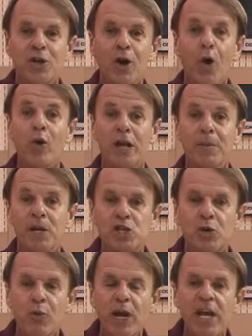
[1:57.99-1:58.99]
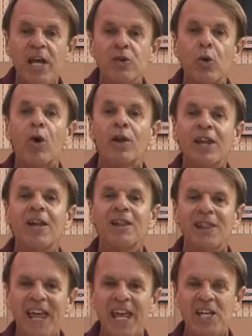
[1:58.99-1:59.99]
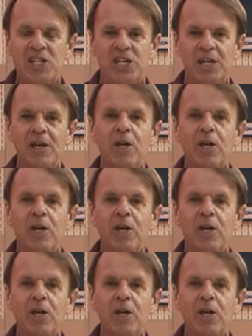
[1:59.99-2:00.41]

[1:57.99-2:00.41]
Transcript: who can be screened or a little lazy.